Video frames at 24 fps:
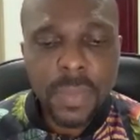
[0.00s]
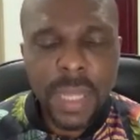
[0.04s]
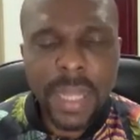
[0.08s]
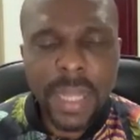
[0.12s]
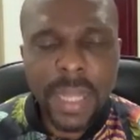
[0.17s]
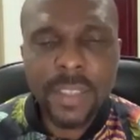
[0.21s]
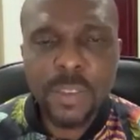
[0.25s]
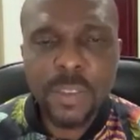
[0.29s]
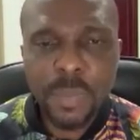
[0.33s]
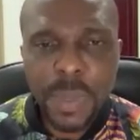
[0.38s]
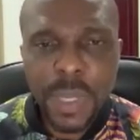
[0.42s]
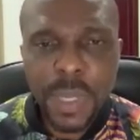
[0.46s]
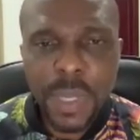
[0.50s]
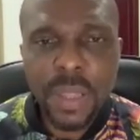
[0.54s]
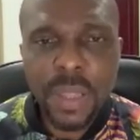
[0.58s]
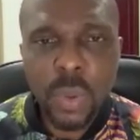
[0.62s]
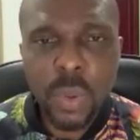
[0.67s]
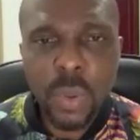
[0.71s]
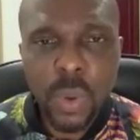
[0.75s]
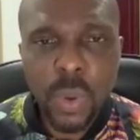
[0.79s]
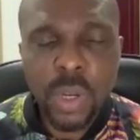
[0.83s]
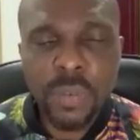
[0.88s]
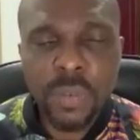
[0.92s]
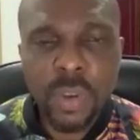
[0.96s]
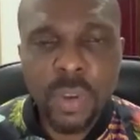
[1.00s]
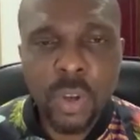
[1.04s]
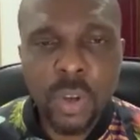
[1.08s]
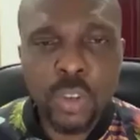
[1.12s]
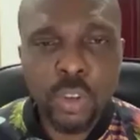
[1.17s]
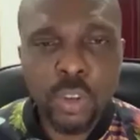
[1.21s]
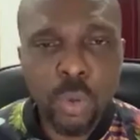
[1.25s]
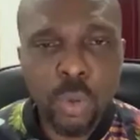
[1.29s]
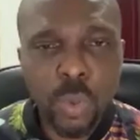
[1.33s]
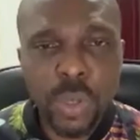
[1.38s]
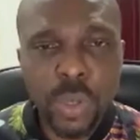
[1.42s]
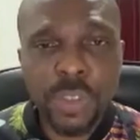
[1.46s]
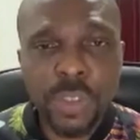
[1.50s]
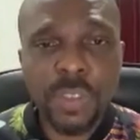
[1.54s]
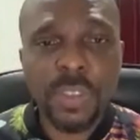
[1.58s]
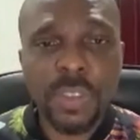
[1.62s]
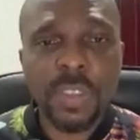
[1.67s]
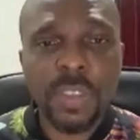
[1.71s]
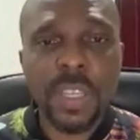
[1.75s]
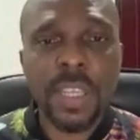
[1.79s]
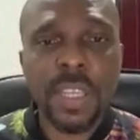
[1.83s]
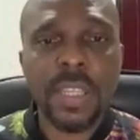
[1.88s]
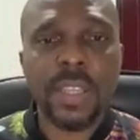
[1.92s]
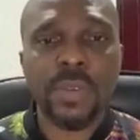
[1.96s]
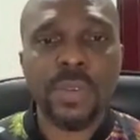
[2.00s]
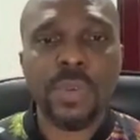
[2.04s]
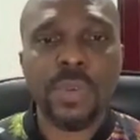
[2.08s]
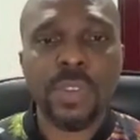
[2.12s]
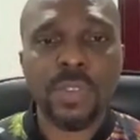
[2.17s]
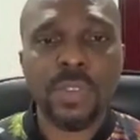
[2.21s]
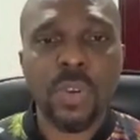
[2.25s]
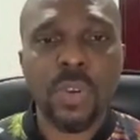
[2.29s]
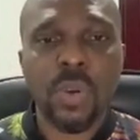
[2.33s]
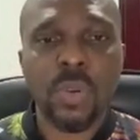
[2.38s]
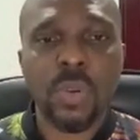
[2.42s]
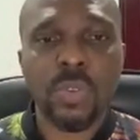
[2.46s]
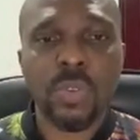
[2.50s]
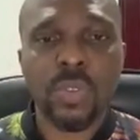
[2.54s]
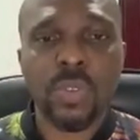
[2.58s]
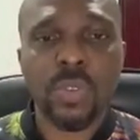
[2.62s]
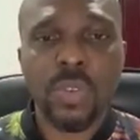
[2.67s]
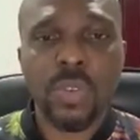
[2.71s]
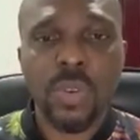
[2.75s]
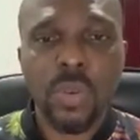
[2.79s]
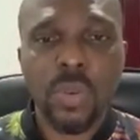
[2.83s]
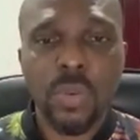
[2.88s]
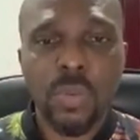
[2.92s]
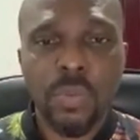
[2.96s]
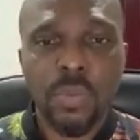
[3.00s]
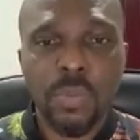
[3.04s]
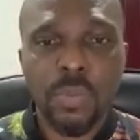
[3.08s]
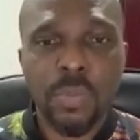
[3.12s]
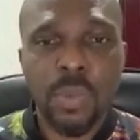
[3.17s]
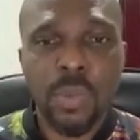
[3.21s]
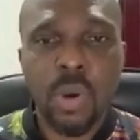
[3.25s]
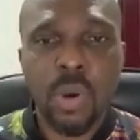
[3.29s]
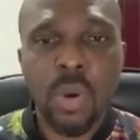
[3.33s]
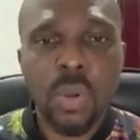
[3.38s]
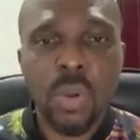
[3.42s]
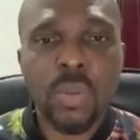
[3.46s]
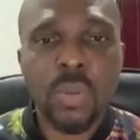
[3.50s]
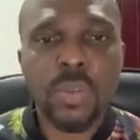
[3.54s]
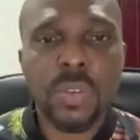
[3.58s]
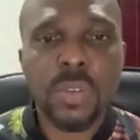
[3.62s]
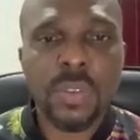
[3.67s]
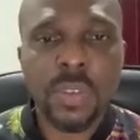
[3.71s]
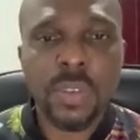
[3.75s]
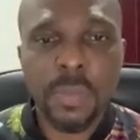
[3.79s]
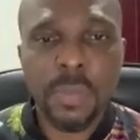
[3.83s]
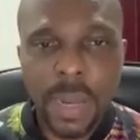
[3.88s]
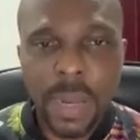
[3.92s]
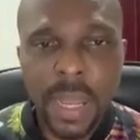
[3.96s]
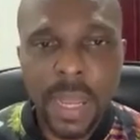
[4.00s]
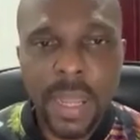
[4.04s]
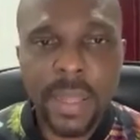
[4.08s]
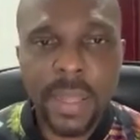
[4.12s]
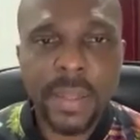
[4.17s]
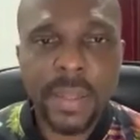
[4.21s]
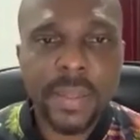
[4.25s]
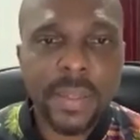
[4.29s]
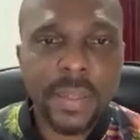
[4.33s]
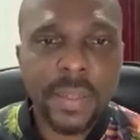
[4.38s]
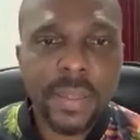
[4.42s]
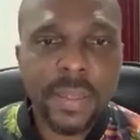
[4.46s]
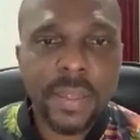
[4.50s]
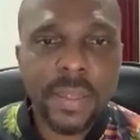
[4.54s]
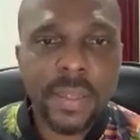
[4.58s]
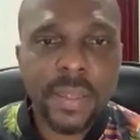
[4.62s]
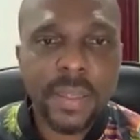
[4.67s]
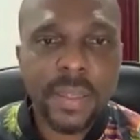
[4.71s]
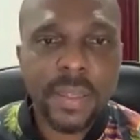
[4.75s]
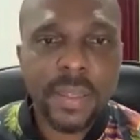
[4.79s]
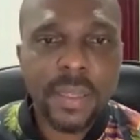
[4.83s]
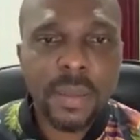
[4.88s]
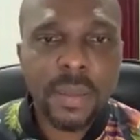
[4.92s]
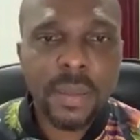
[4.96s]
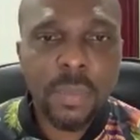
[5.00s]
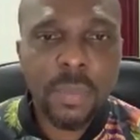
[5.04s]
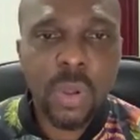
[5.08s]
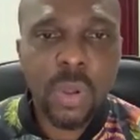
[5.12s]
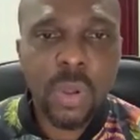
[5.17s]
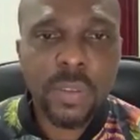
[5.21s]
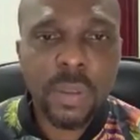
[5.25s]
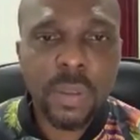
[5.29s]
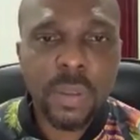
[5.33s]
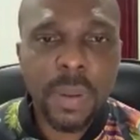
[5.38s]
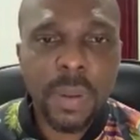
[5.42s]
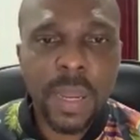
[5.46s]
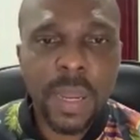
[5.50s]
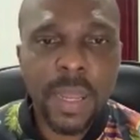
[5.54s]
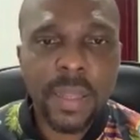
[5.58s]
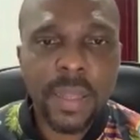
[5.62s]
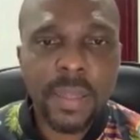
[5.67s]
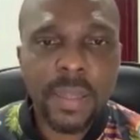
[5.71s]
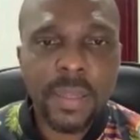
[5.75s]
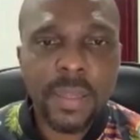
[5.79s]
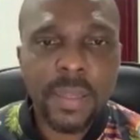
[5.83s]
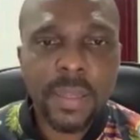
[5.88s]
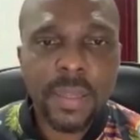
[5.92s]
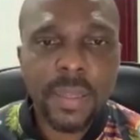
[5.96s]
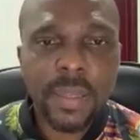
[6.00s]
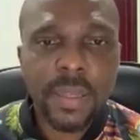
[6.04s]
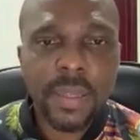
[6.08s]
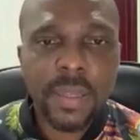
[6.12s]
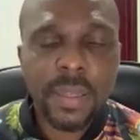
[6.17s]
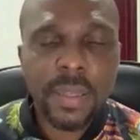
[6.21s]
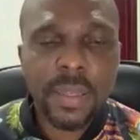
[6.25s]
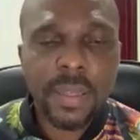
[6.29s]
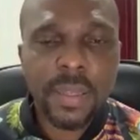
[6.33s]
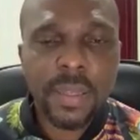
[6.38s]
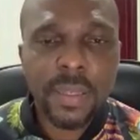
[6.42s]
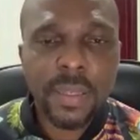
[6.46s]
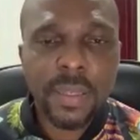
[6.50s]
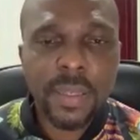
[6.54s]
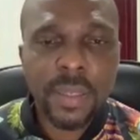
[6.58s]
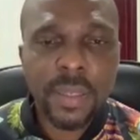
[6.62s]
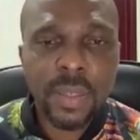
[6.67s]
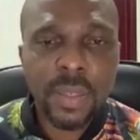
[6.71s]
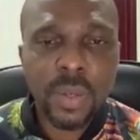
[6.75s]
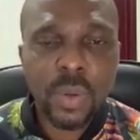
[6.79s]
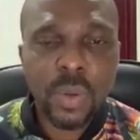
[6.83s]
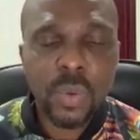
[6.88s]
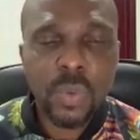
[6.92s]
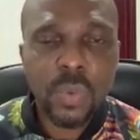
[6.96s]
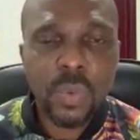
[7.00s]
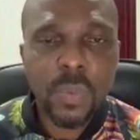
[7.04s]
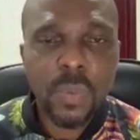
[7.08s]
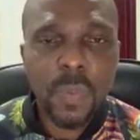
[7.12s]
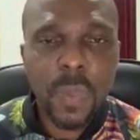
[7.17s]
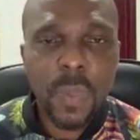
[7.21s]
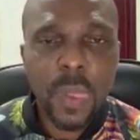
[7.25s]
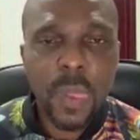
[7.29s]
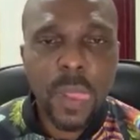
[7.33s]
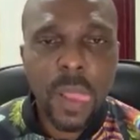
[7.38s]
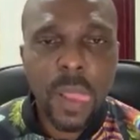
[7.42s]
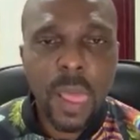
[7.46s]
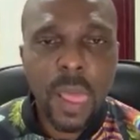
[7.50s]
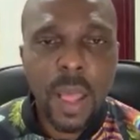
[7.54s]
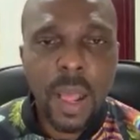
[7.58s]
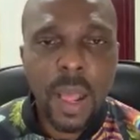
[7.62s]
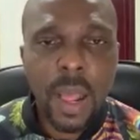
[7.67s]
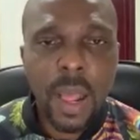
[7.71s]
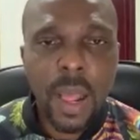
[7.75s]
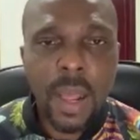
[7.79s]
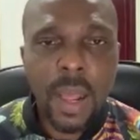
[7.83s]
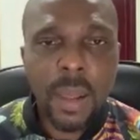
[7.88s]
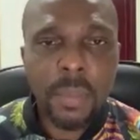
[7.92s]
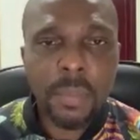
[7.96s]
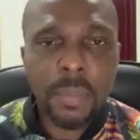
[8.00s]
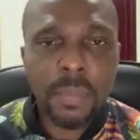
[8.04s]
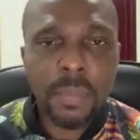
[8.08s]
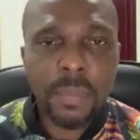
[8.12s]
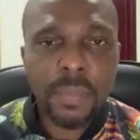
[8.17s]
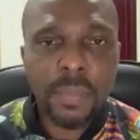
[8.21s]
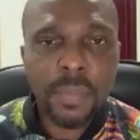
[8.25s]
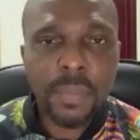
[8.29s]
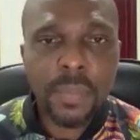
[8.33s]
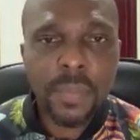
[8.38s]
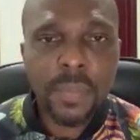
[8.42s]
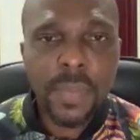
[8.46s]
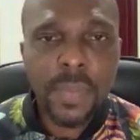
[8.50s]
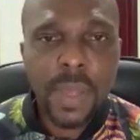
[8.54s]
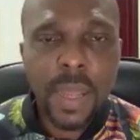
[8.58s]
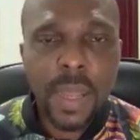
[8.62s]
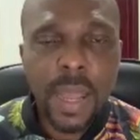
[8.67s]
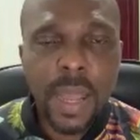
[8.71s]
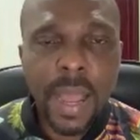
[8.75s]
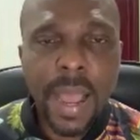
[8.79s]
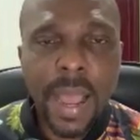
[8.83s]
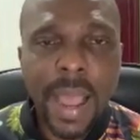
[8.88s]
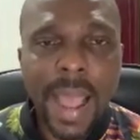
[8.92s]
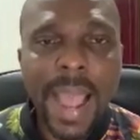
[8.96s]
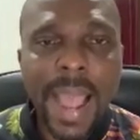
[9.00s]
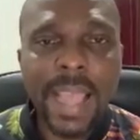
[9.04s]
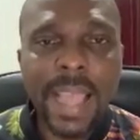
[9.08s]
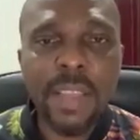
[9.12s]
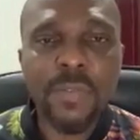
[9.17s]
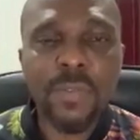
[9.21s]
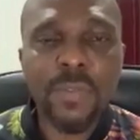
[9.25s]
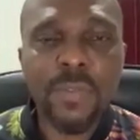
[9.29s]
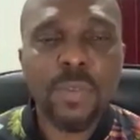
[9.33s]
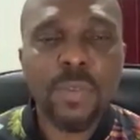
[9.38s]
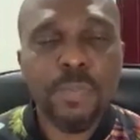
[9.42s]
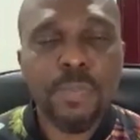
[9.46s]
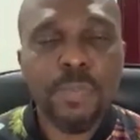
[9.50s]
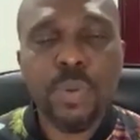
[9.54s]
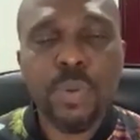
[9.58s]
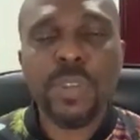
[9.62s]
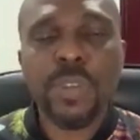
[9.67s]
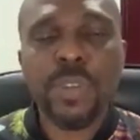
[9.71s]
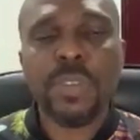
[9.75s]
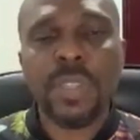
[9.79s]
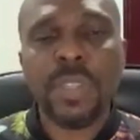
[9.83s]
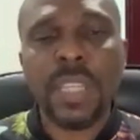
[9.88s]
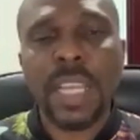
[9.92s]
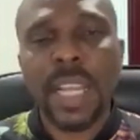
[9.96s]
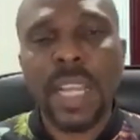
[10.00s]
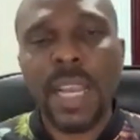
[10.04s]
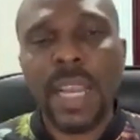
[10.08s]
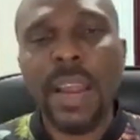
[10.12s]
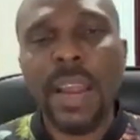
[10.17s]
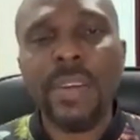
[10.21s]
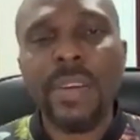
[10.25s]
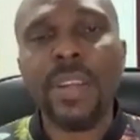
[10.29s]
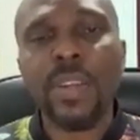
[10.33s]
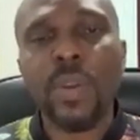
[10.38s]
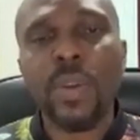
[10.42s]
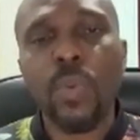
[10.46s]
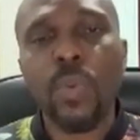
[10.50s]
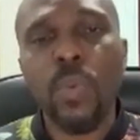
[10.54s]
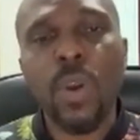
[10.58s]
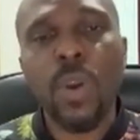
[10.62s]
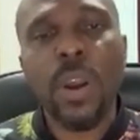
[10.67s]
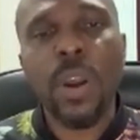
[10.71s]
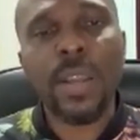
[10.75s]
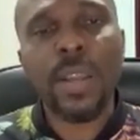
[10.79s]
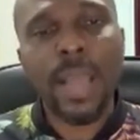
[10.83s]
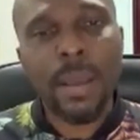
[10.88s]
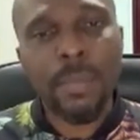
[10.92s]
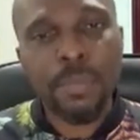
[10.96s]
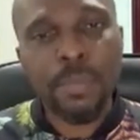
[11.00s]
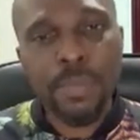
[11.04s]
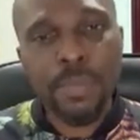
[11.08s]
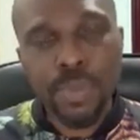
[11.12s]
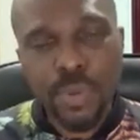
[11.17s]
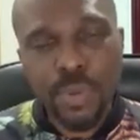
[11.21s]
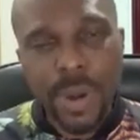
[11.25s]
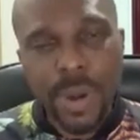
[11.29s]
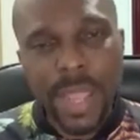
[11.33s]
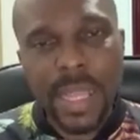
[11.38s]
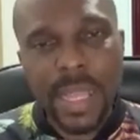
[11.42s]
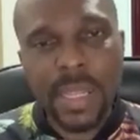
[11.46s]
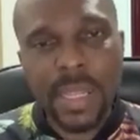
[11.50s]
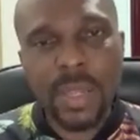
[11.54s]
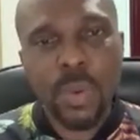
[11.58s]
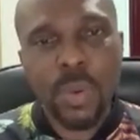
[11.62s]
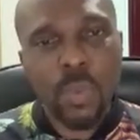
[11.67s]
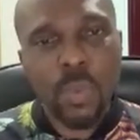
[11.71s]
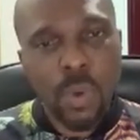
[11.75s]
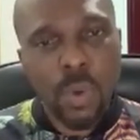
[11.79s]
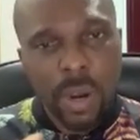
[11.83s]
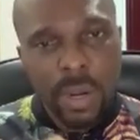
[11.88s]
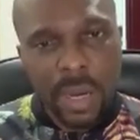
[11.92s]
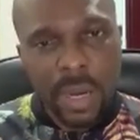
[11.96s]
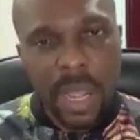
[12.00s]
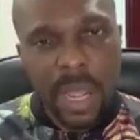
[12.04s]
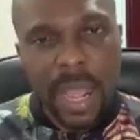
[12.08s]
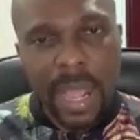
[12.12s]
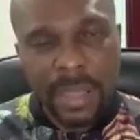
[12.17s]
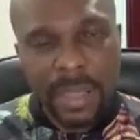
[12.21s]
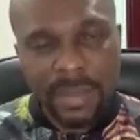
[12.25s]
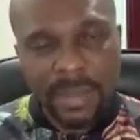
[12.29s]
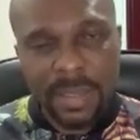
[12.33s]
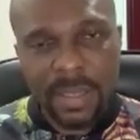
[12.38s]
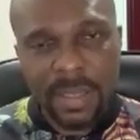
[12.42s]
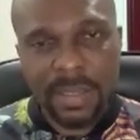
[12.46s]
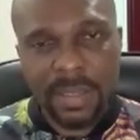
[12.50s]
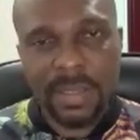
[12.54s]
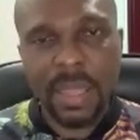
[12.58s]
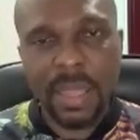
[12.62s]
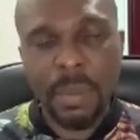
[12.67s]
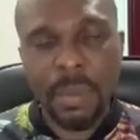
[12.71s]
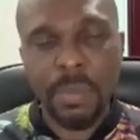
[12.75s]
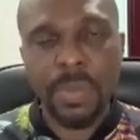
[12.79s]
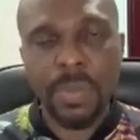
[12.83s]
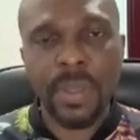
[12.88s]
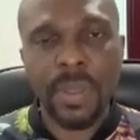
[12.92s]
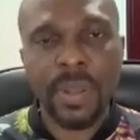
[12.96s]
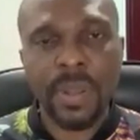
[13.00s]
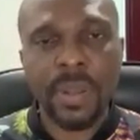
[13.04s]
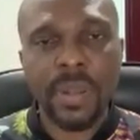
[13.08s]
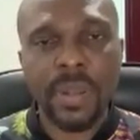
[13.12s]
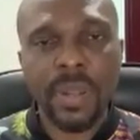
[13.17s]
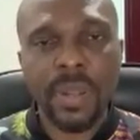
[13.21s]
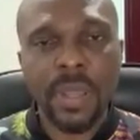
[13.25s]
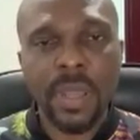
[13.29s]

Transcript: And speak the word of God. You will see the results multiply. Multiply. You know. I even put declaring the word and praying the word as the same thing.